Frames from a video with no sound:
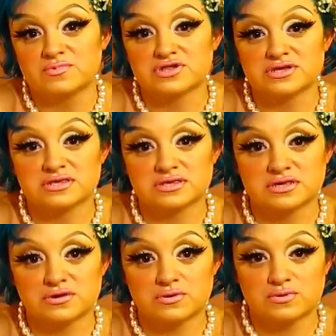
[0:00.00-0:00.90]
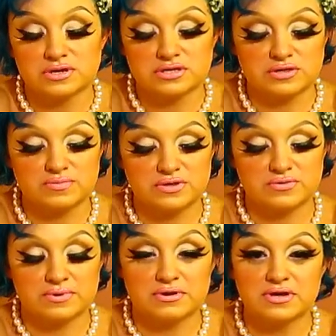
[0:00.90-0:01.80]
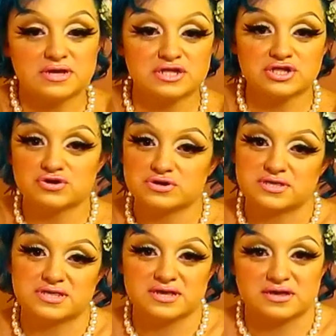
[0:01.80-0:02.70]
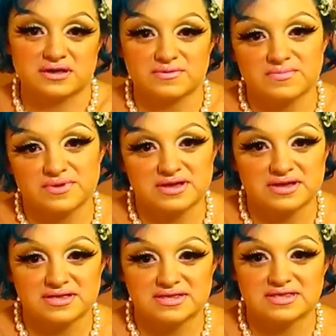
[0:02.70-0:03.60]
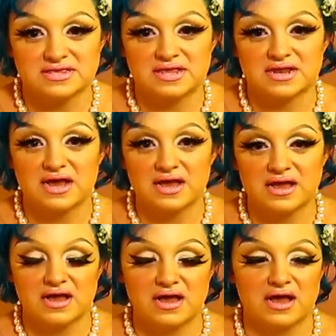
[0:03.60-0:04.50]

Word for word: which is going to be very interesting because tonight